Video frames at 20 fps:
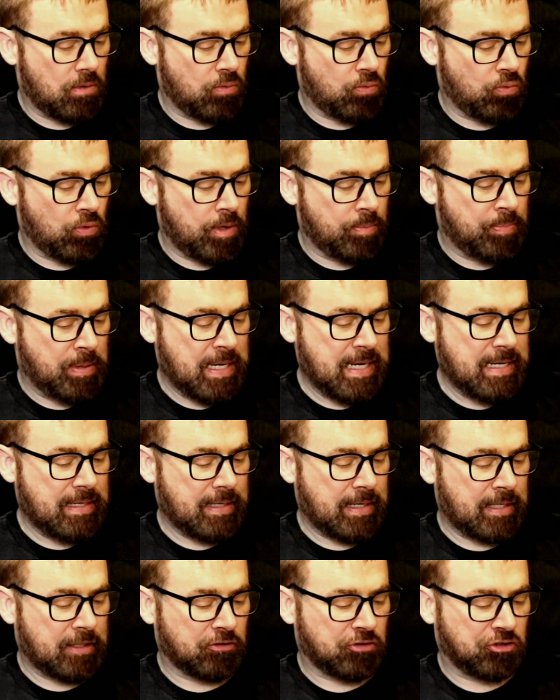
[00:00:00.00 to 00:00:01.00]

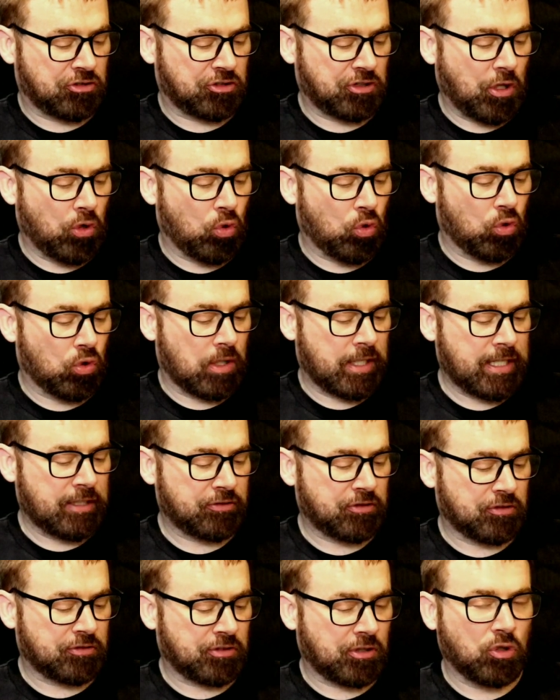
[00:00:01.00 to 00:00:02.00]
repeat, and sole. I
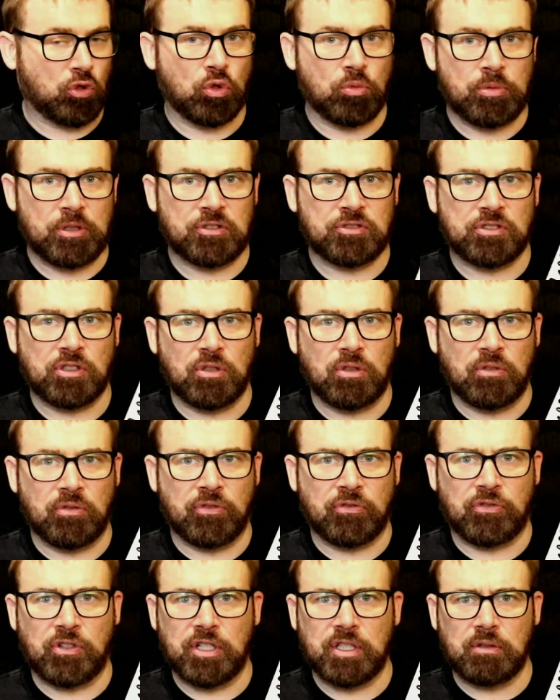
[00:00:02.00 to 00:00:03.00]
guess the sole will be sole
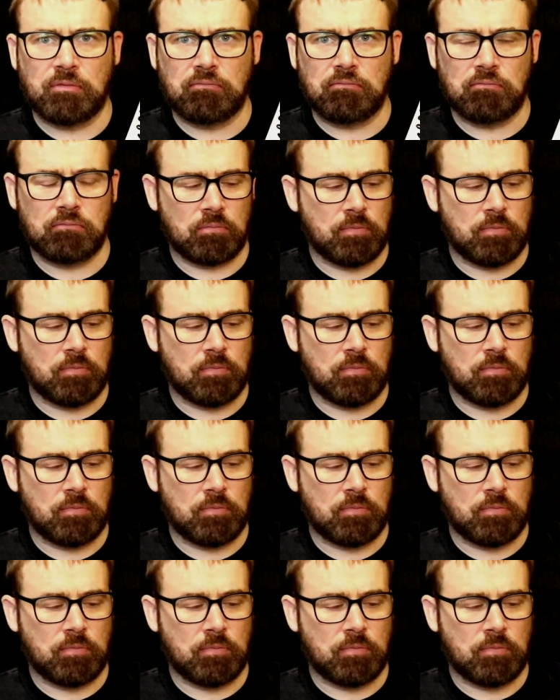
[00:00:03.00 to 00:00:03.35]
of the foot.